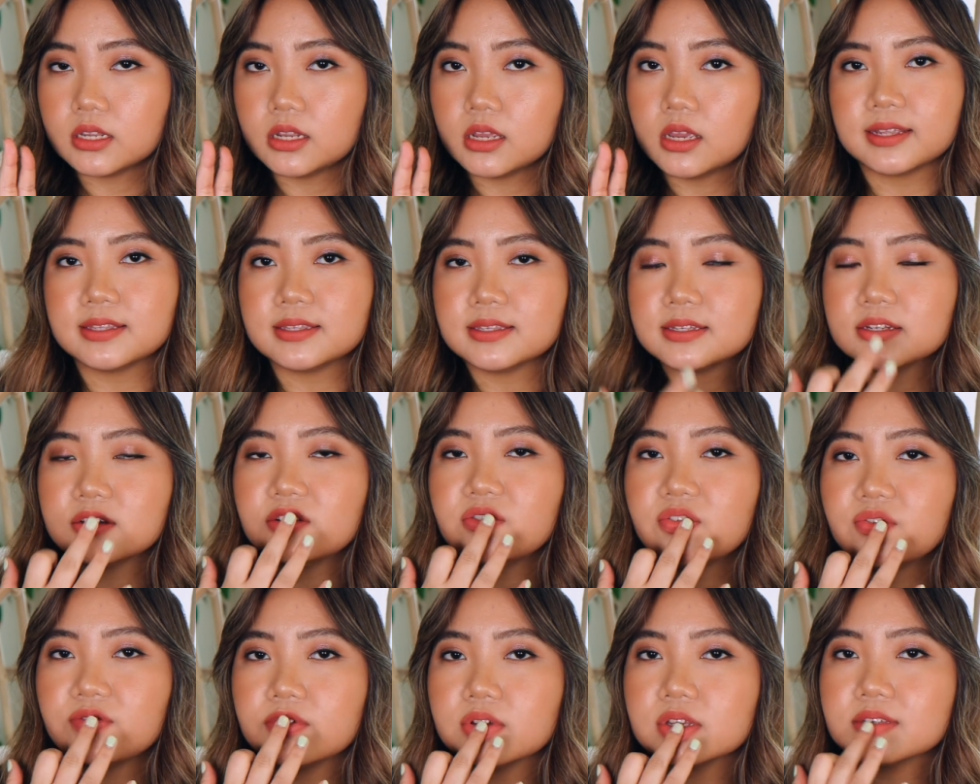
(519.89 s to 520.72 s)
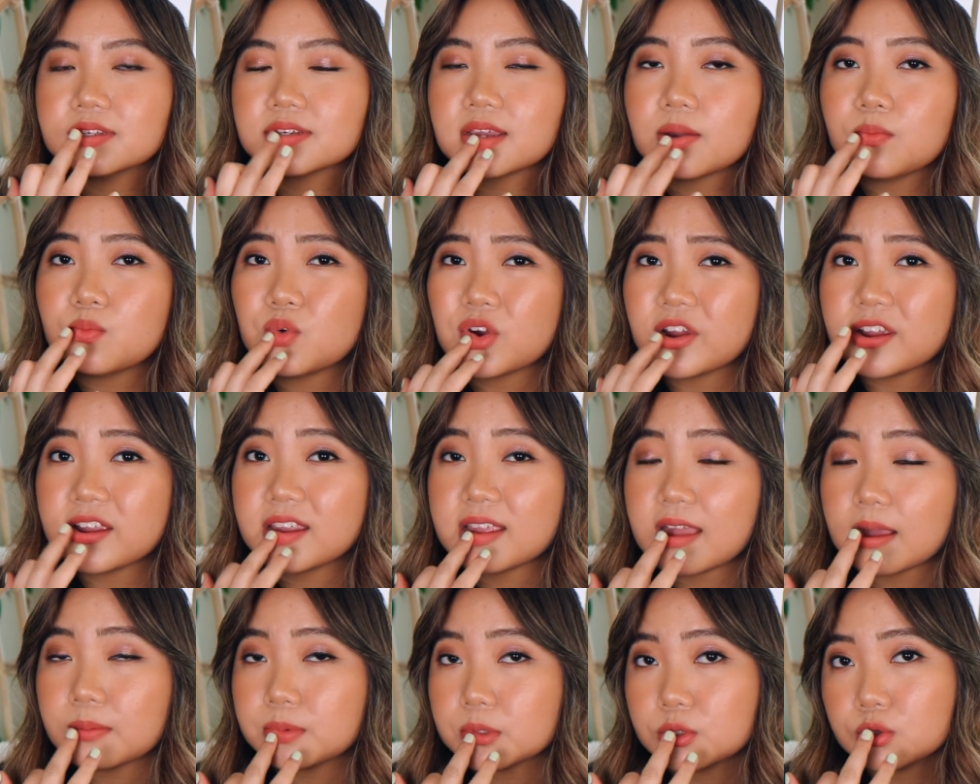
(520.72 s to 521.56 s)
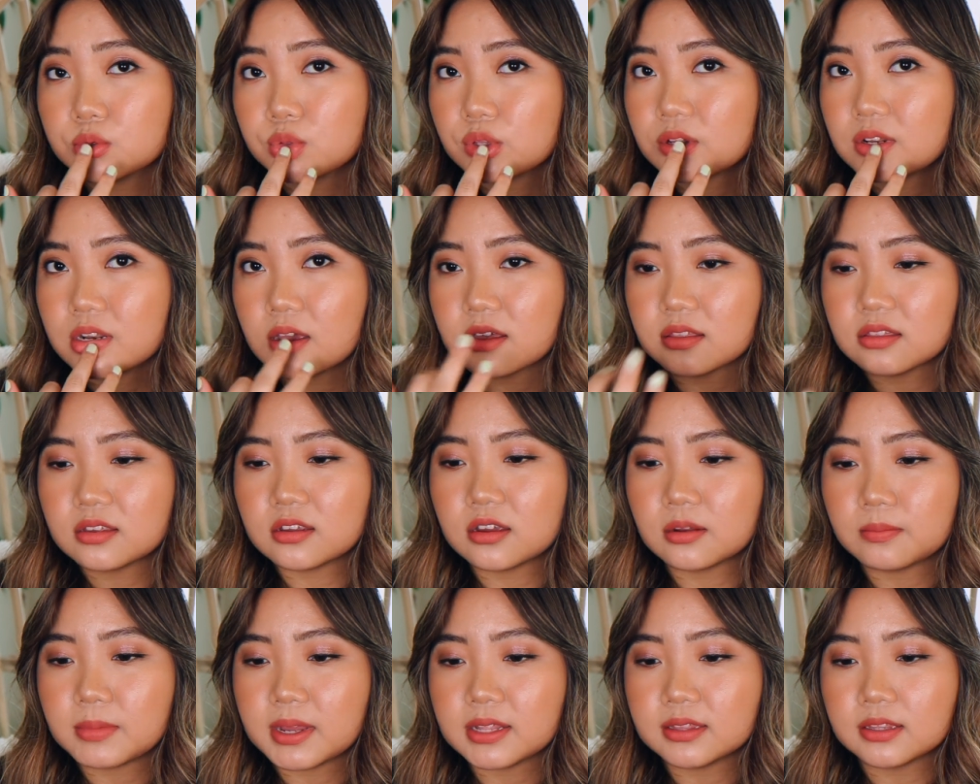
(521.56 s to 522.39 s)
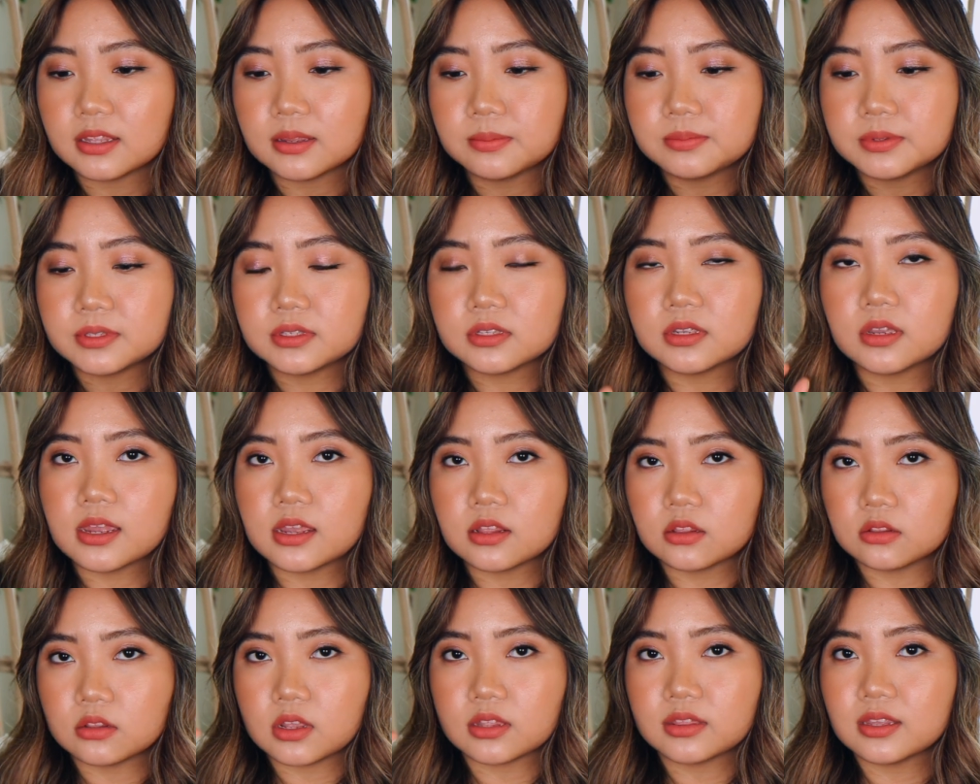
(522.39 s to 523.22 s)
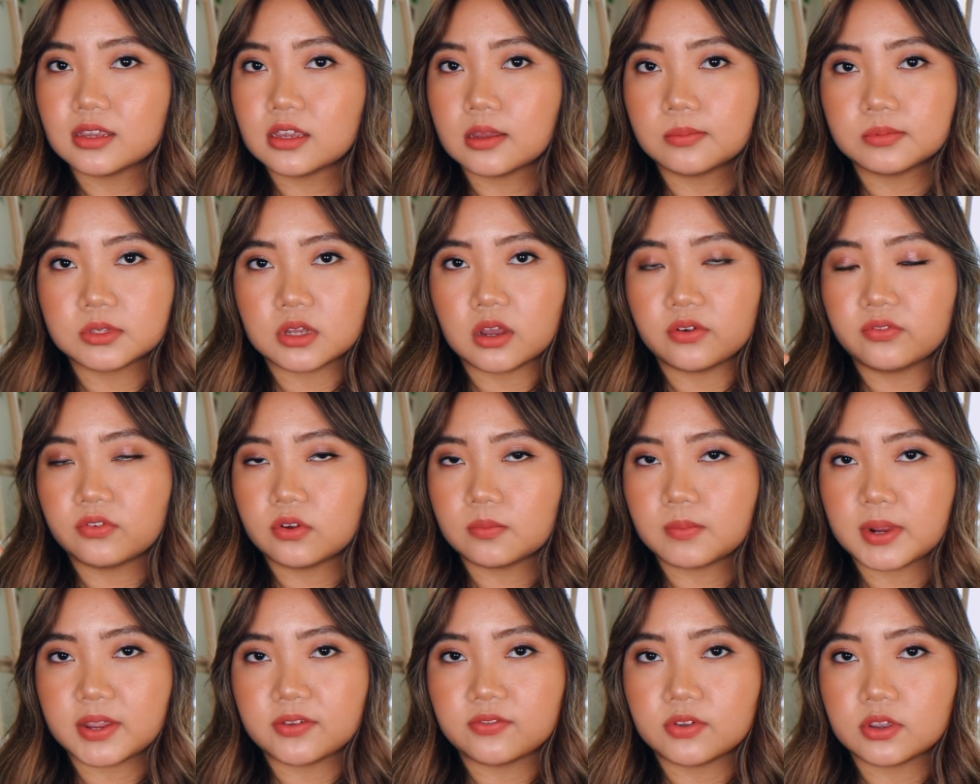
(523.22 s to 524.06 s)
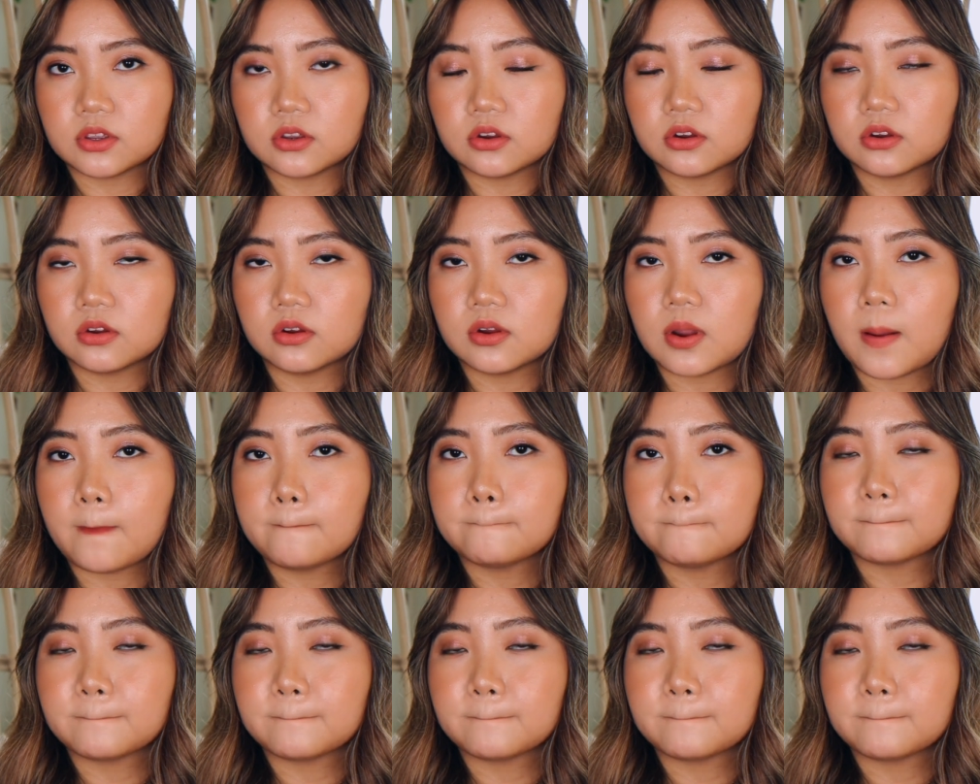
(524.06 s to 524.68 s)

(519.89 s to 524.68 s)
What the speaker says: It still feels like I'm wearing absolutely nothing on my lips and nothing comes off on my finger.